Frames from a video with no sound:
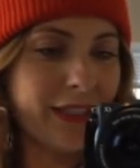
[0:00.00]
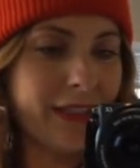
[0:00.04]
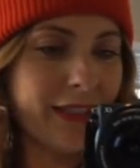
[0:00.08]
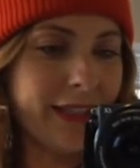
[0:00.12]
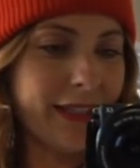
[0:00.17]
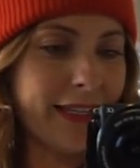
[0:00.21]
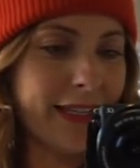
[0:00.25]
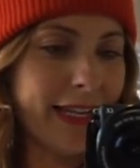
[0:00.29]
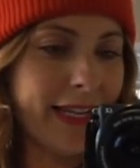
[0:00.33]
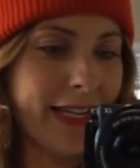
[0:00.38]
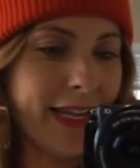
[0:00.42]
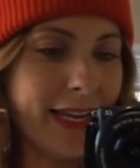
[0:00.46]

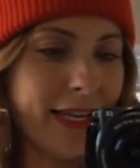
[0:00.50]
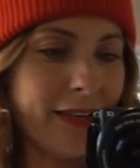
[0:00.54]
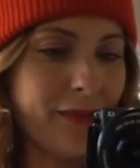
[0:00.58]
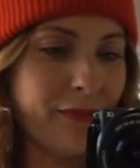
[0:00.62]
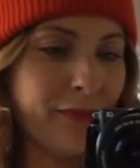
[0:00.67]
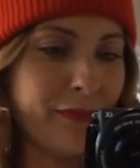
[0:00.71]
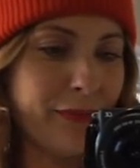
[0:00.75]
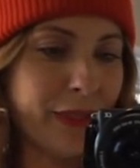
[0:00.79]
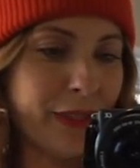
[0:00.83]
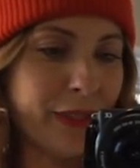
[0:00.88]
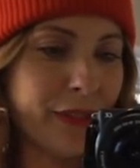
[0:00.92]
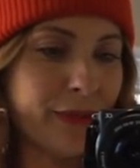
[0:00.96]

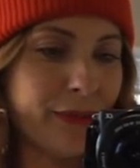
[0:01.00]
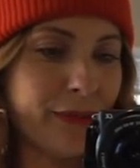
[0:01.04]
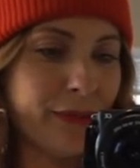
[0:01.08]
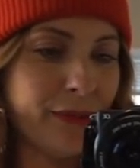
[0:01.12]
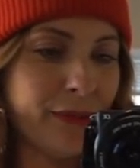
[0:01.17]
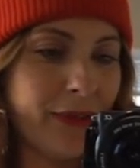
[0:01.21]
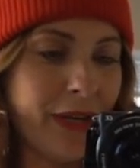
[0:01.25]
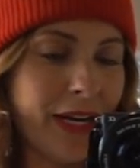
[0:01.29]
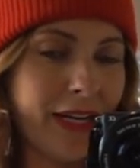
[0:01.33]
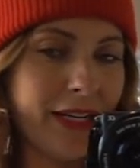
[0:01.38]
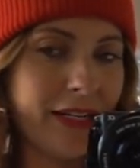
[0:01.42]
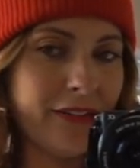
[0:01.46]
light blue
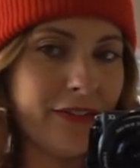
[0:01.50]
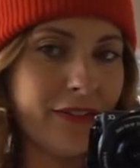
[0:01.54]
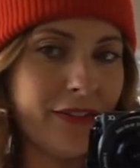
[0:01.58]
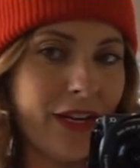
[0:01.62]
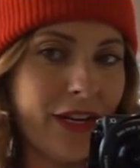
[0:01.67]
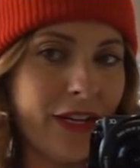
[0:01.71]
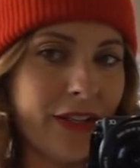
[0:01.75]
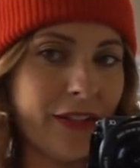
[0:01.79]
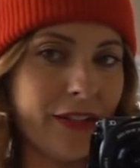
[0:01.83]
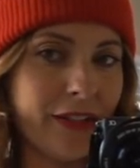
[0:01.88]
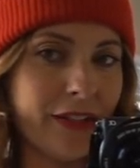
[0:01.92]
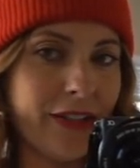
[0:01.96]
kind of
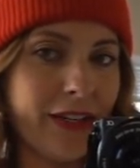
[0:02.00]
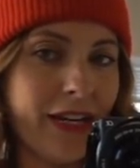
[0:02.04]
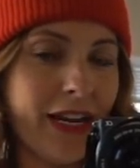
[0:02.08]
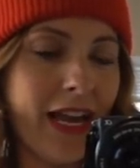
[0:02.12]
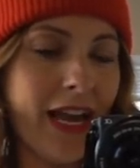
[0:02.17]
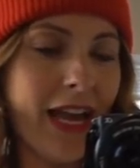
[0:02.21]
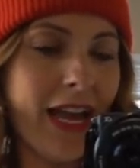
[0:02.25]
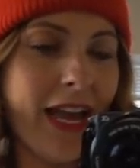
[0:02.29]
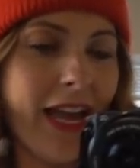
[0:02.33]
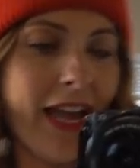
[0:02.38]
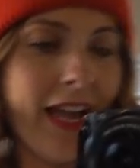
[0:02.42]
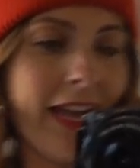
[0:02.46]
color
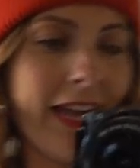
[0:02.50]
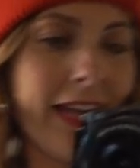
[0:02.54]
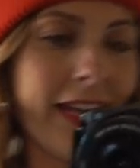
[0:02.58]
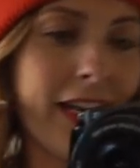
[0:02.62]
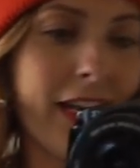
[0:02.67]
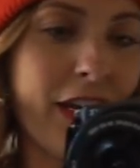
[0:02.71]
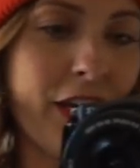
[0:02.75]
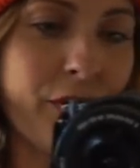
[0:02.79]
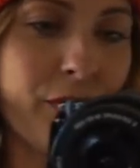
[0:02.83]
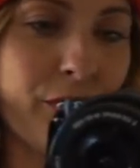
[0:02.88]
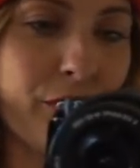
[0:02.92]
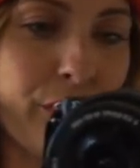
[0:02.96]
and
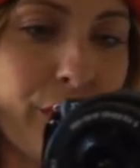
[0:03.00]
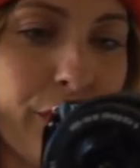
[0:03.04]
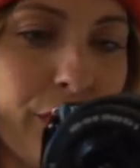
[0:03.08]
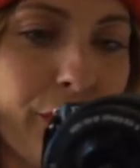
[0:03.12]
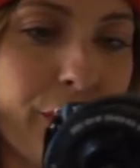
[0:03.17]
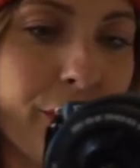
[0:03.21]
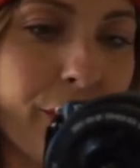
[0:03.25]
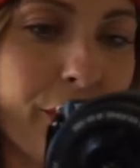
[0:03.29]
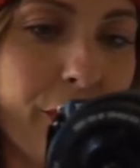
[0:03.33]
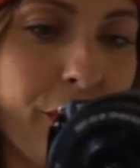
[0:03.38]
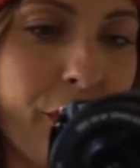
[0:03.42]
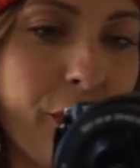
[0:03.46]
I
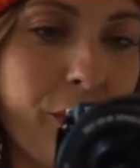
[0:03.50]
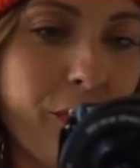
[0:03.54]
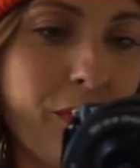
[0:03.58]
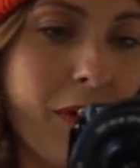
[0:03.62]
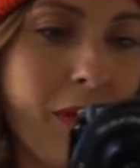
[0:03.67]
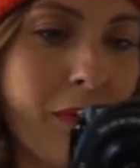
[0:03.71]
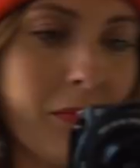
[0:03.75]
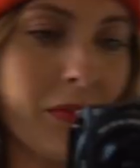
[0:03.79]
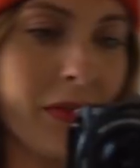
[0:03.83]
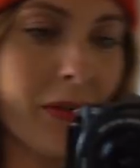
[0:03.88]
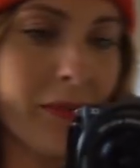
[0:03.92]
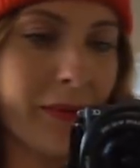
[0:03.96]
embroidered no
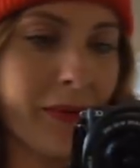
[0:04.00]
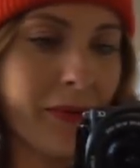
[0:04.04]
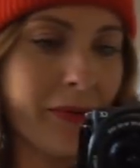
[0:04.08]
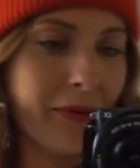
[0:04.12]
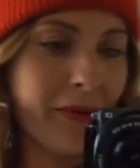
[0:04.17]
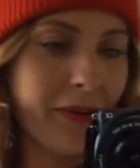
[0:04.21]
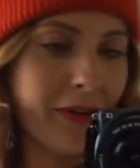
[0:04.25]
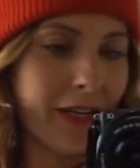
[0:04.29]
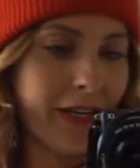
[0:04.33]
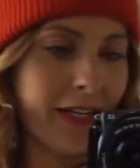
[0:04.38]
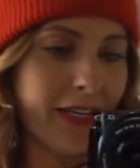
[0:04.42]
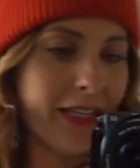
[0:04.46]
problemo
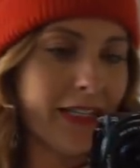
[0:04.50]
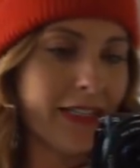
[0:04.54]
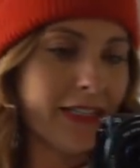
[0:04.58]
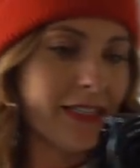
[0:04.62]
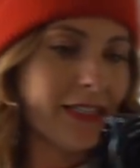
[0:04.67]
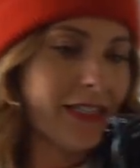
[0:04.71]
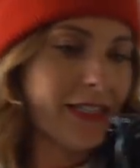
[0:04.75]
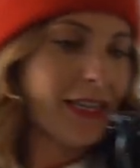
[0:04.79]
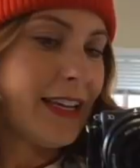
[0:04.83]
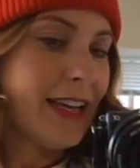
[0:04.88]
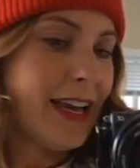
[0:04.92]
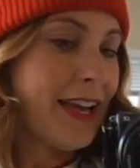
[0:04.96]
on
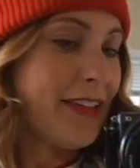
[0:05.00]
it.